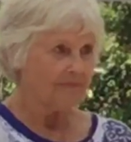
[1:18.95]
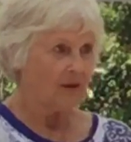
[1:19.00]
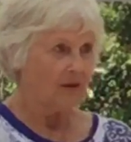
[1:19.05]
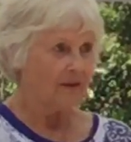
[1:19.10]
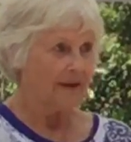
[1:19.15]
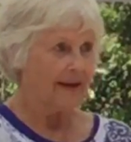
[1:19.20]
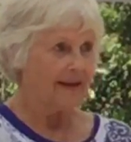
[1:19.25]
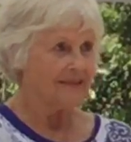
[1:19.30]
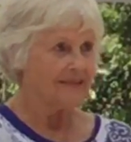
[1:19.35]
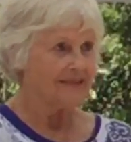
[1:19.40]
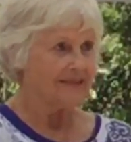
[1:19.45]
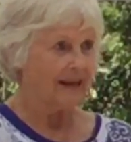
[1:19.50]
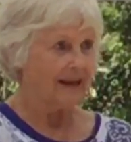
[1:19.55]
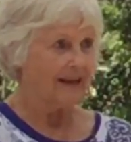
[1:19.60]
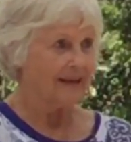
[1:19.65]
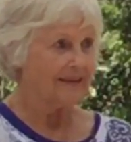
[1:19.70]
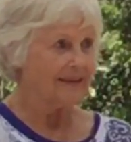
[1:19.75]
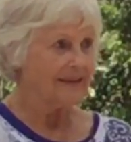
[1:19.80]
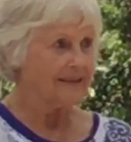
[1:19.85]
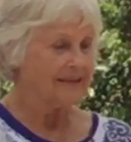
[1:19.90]
our
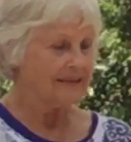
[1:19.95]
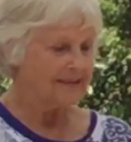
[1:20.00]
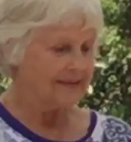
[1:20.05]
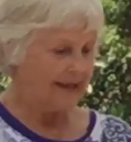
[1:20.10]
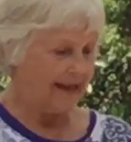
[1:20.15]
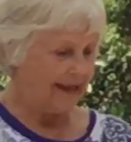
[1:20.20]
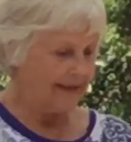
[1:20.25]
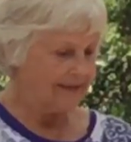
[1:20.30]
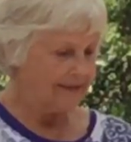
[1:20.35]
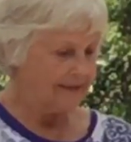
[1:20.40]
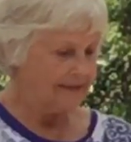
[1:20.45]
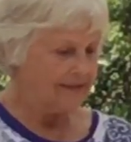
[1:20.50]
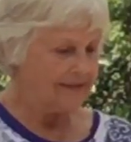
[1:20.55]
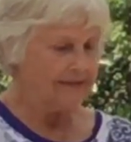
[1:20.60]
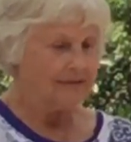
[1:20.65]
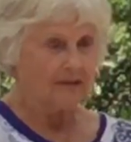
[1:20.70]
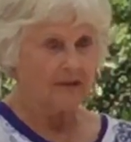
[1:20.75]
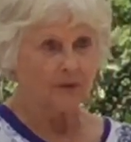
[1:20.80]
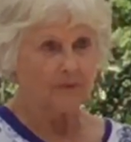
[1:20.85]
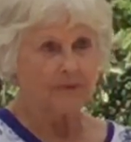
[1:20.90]
anxieties, sadness,
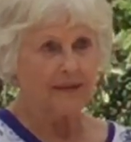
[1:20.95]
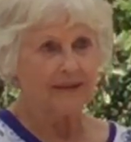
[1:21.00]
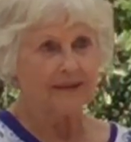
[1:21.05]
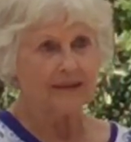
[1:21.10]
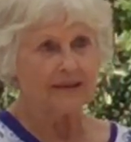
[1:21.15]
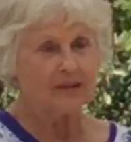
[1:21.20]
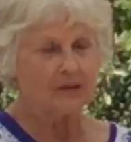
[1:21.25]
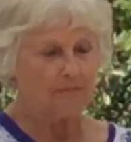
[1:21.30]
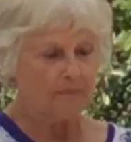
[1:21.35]
loneliness,